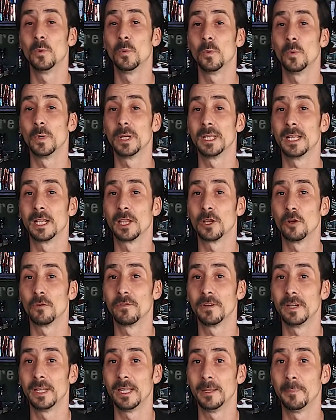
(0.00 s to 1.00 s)
with a
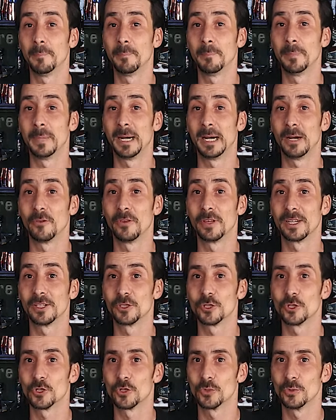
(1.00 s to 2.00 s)
lovely
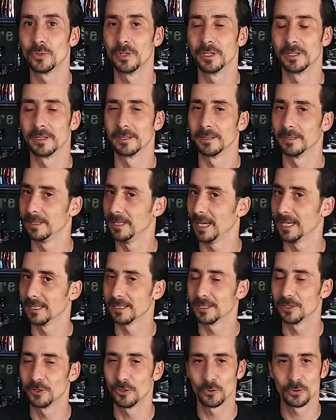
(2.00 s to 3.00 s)
powdered sugar.
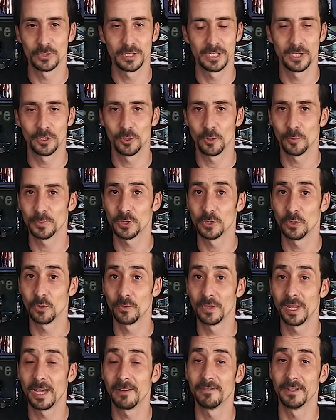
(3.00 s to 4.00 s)
Yes, no syrups, no
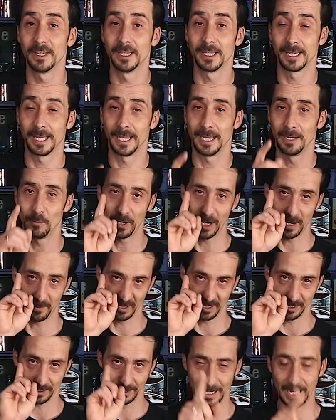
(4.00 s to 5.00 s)
nothing. And when
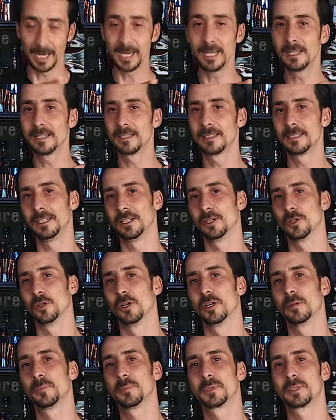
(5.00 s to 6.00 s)
I'm saying
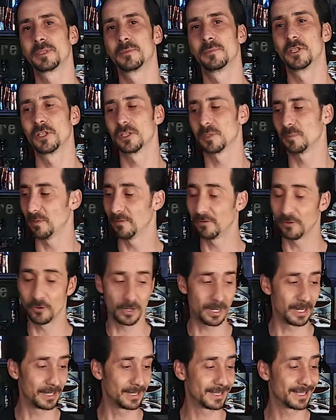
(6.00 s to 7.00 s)
syrups, just
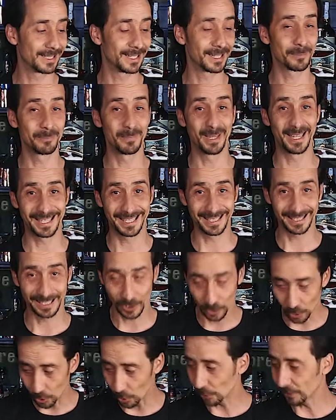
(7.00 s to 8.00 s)
before I start making the
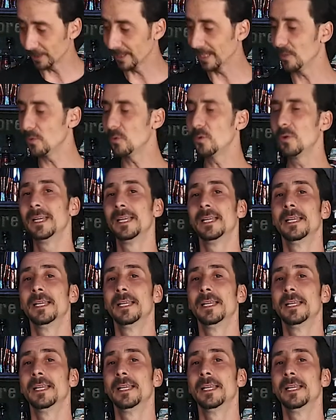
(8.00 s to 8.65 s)
cocktail,